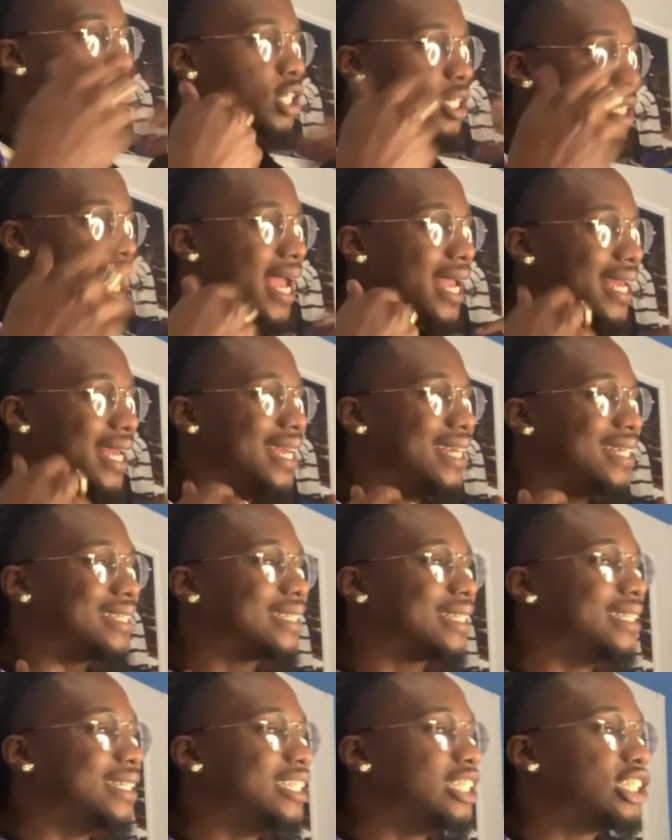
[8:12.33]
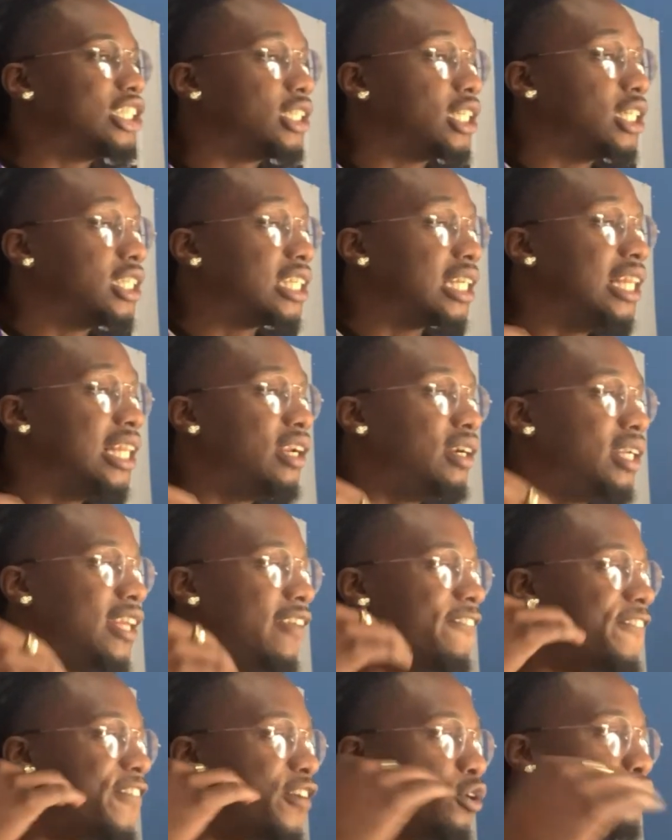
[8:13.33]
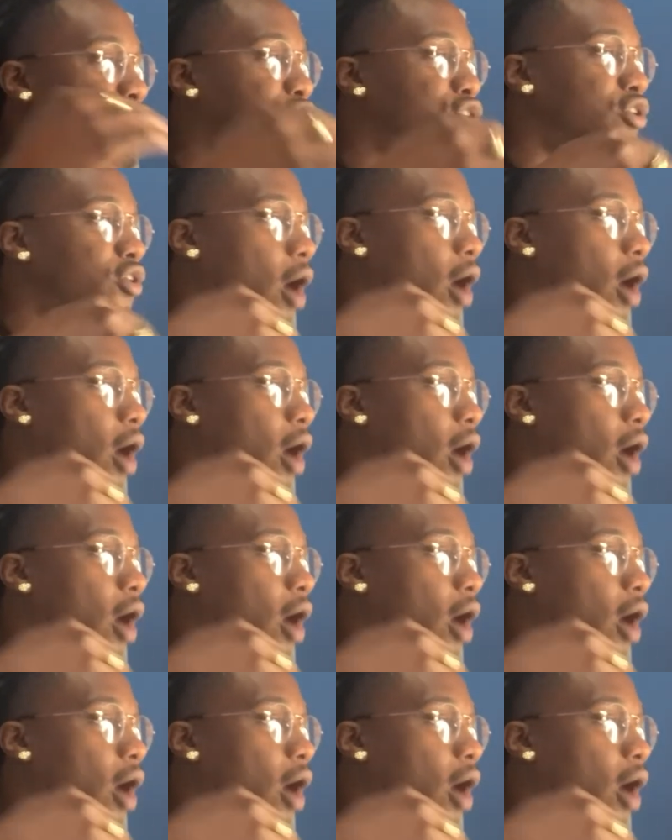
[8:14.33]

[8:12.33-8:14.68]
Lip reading: today is to literally filter